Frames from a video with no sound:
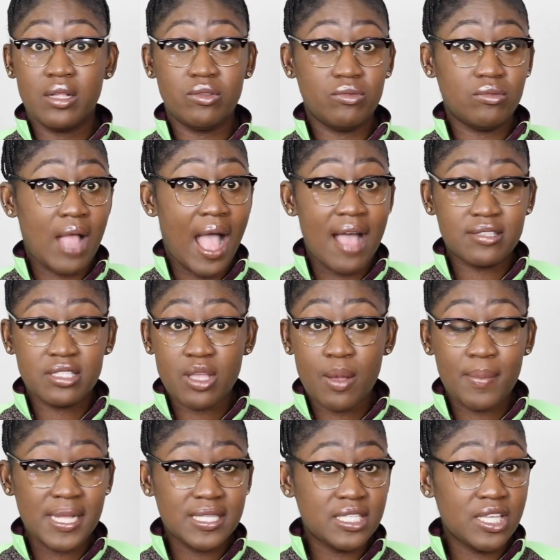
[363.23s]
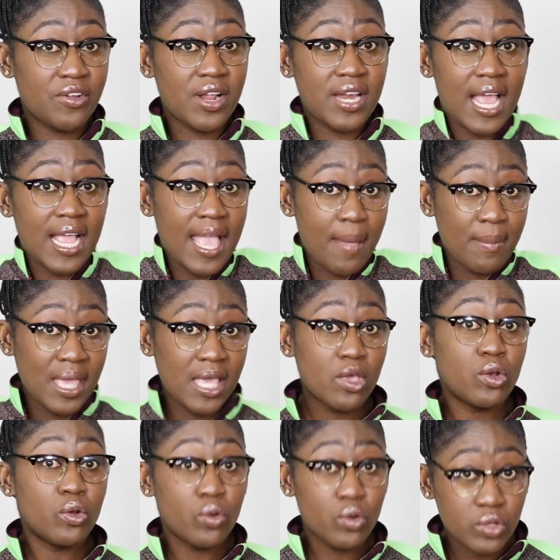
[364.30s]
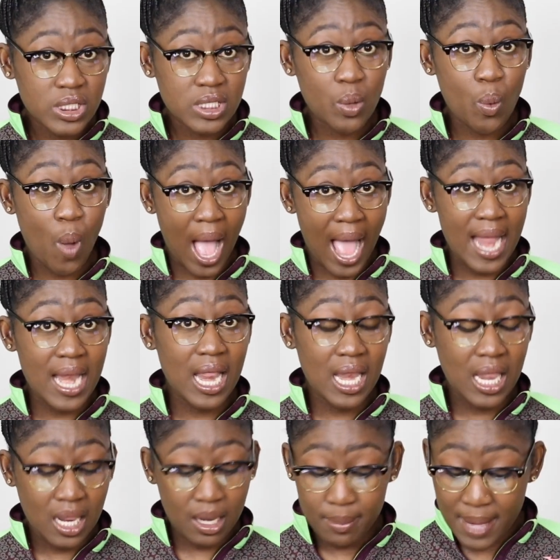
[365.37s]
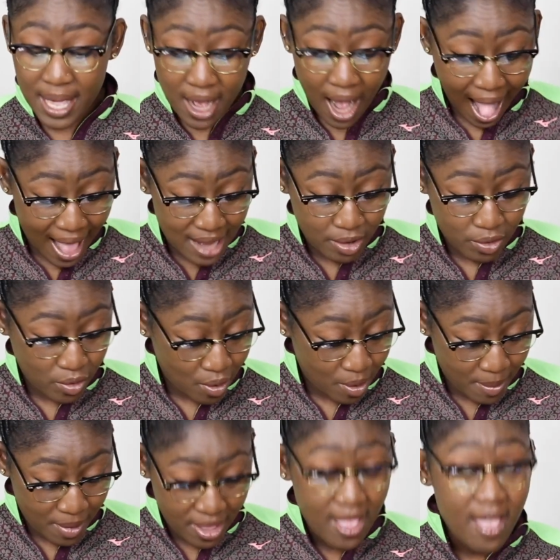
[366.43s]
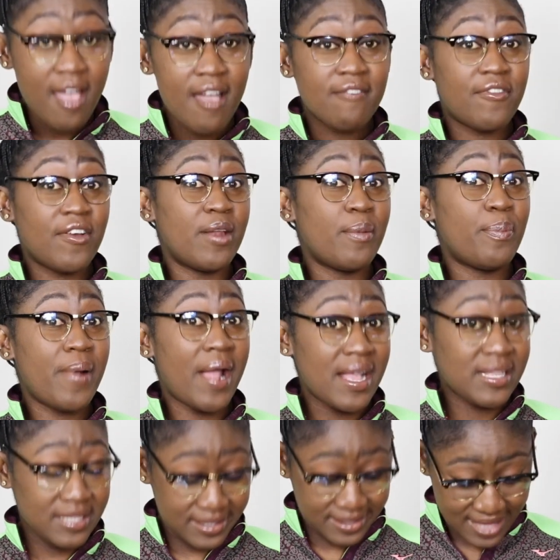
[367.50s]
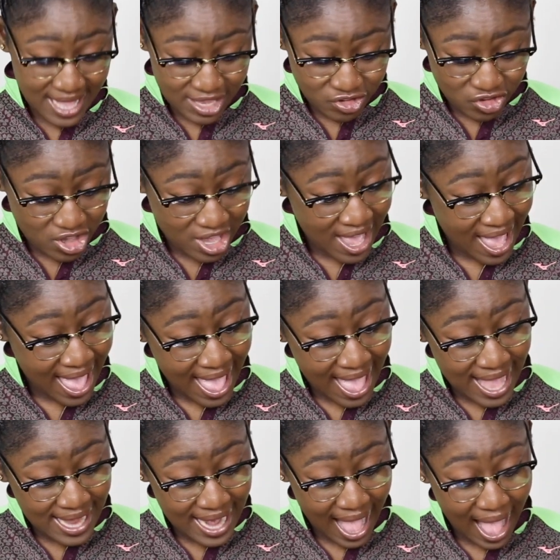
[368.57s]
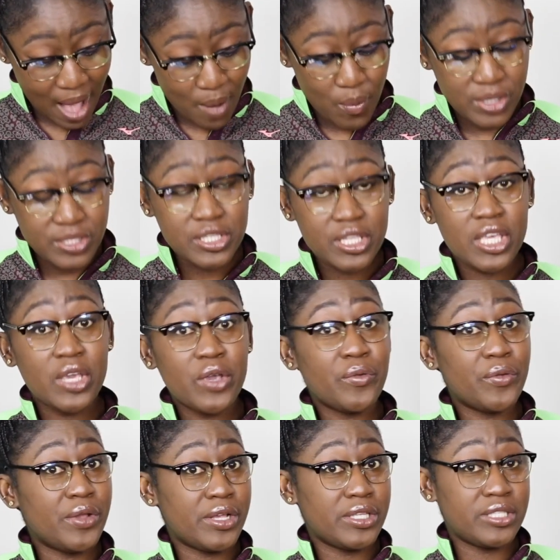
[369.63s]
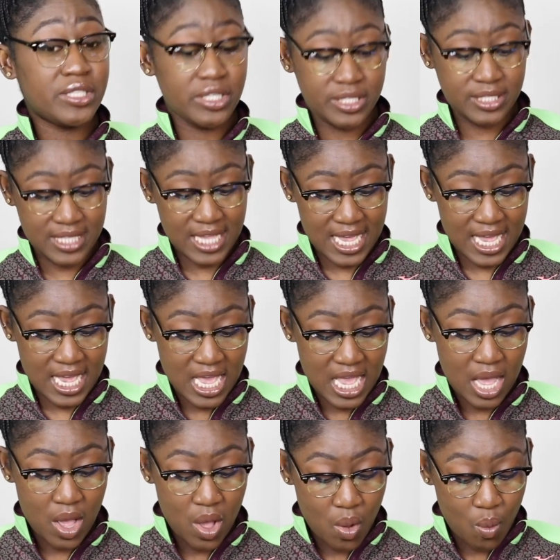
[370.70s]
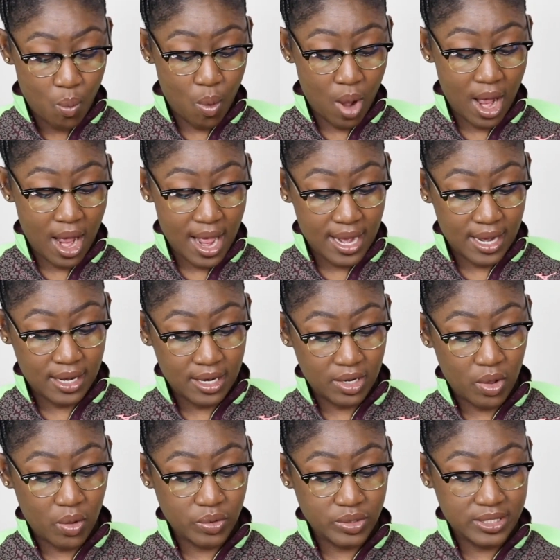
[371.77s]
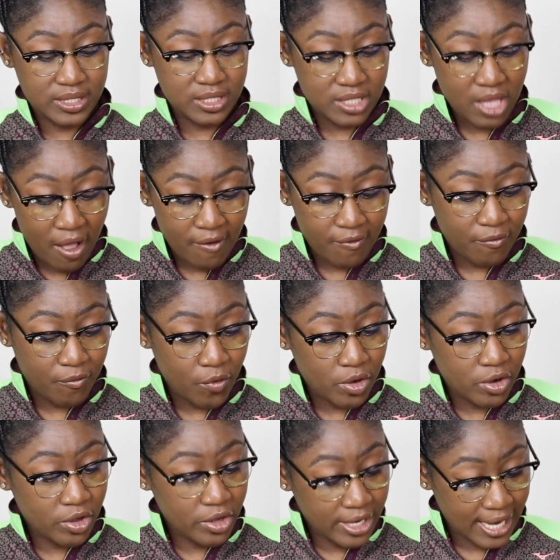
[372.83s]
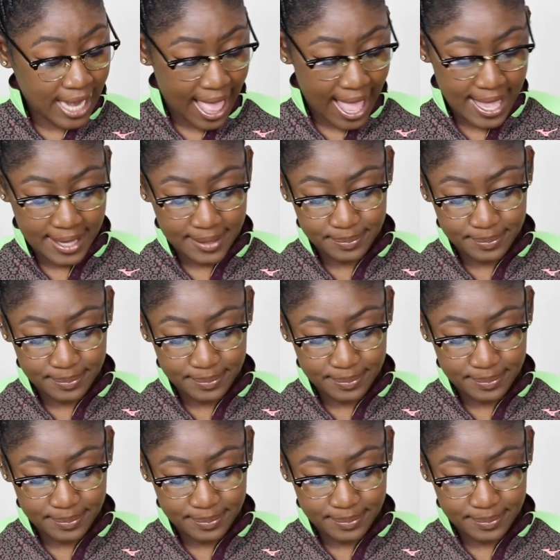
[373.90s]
have some material that can make you do the squat a little better. I don't know, but for the prices that she had, I was curious to see what those stuff would look like.